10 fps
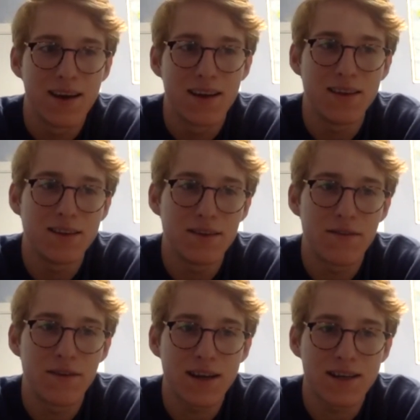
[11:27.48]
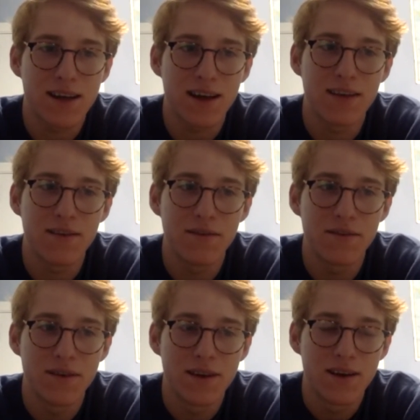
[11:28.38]
these effects kind of
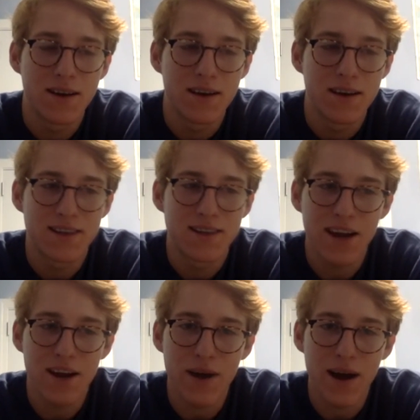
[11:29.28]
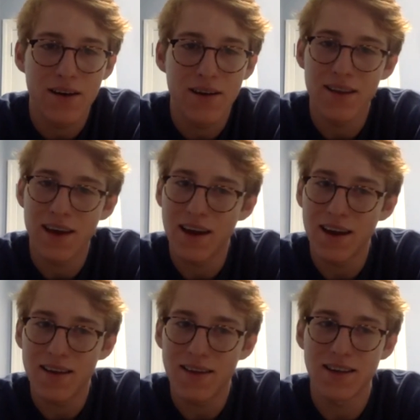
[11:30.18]
stay around and
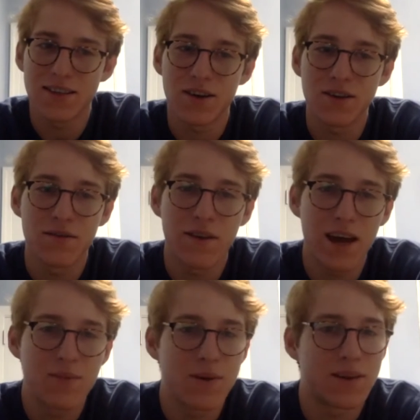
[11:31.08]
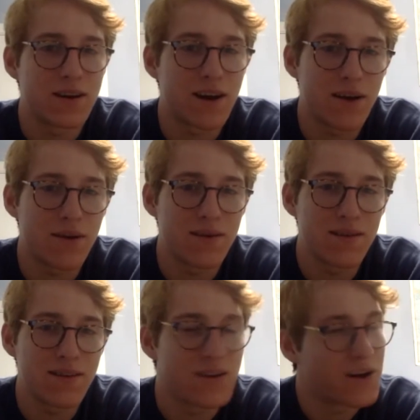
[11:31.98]
they they start to fade but they're not
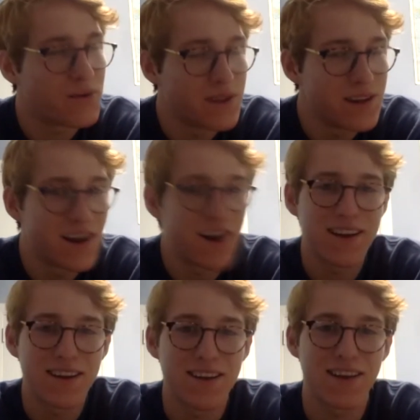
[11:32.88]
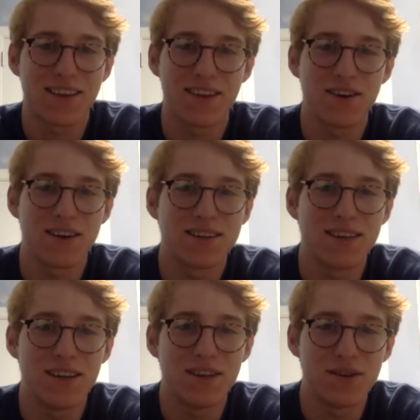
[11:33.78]
they're not really gone like they'll
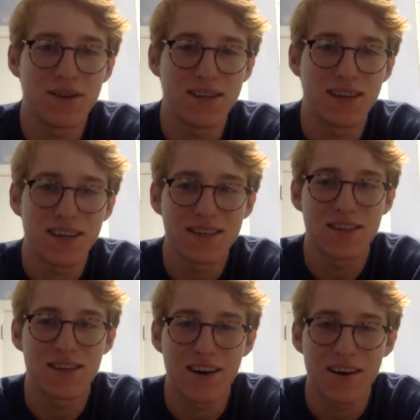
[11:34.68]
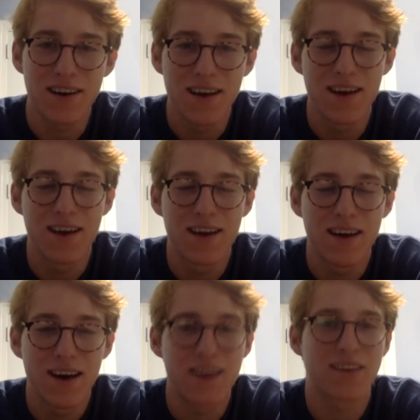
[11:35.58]
continue to exist so
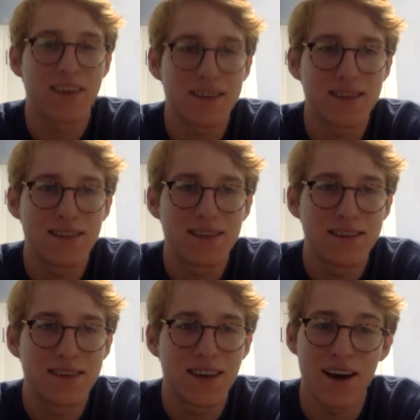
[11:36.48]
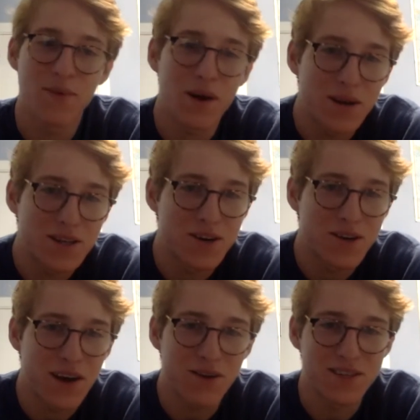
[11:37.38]
yeah. i think that's I'm, I'm not sure
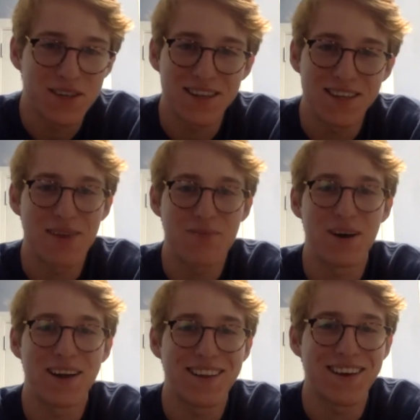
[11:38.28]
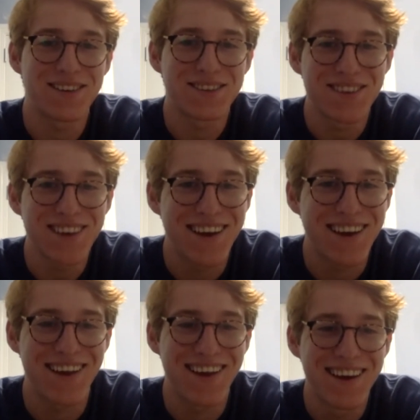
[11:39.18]
if that was the intent but that's
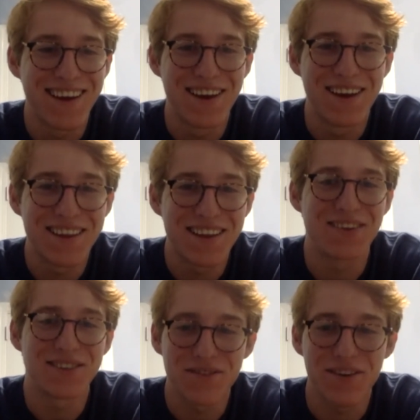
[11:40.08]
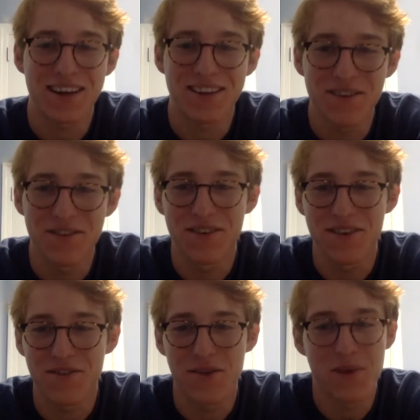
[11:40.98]
that was effective
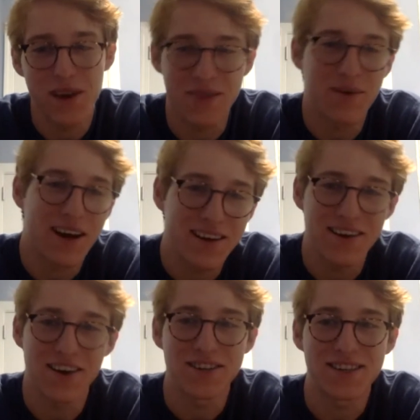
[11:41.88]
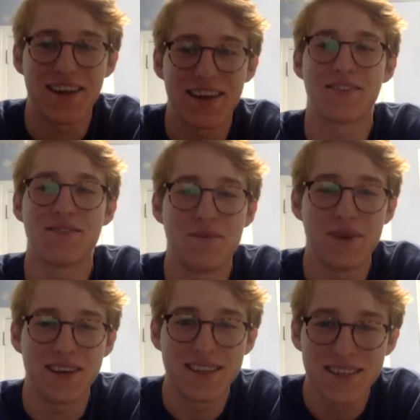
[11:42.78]
for me in my understanding of the
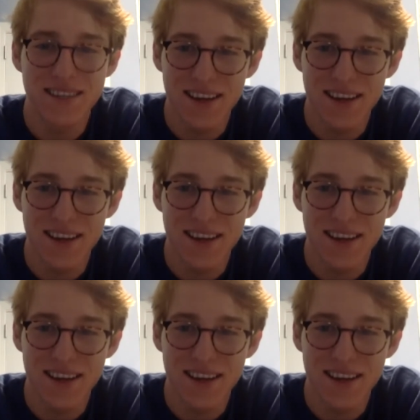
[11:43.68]
piece